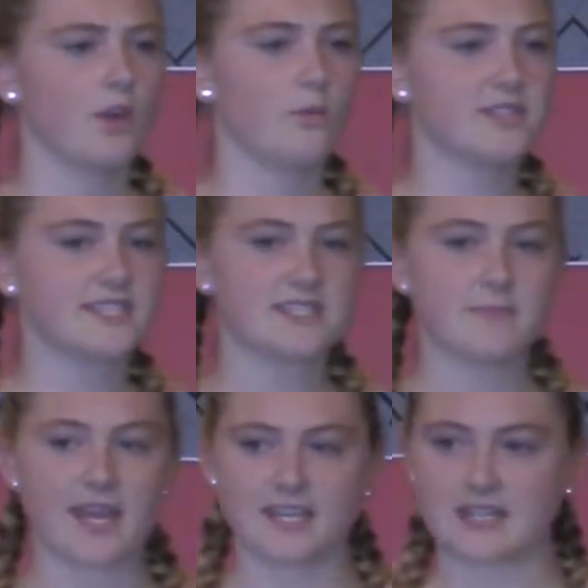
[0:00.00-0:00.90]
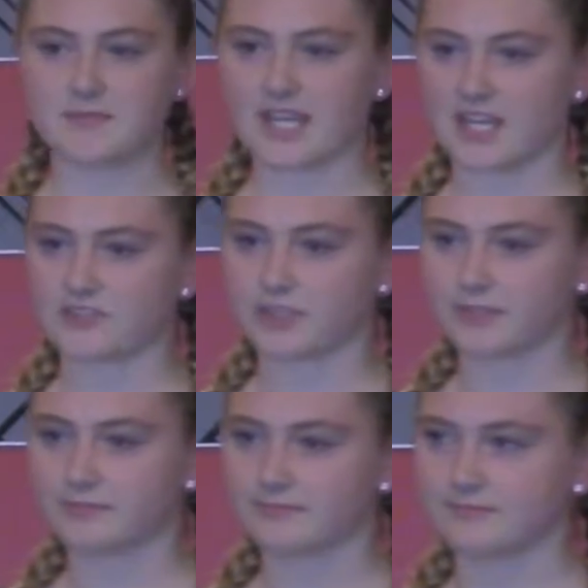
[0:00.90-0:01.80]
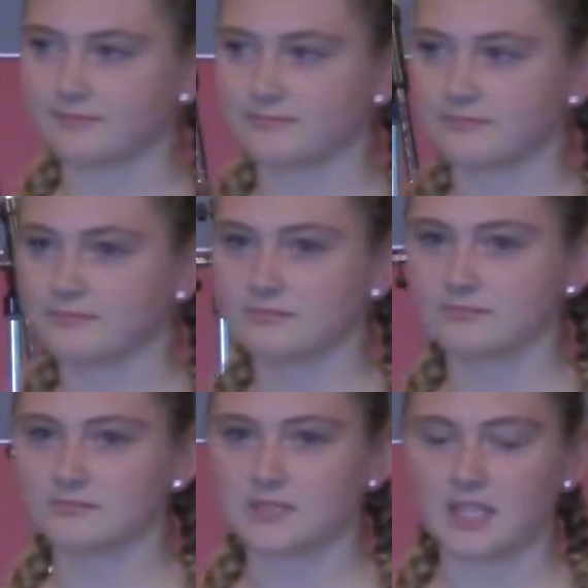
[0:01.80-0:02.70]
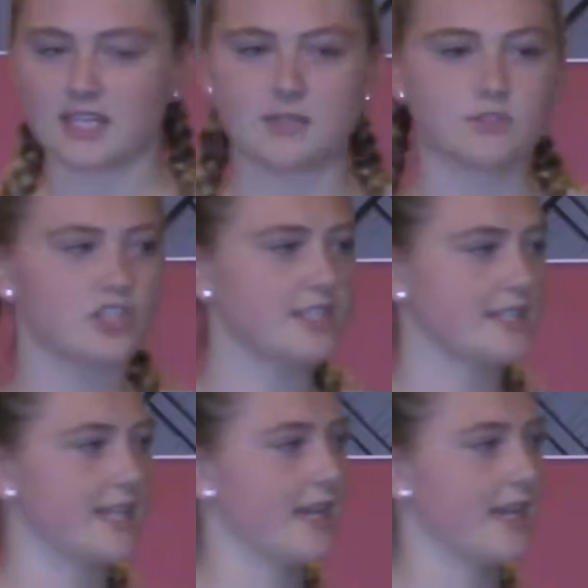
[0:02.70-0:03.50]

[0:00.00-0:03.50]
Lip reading: was this man named Andrew. And he was just like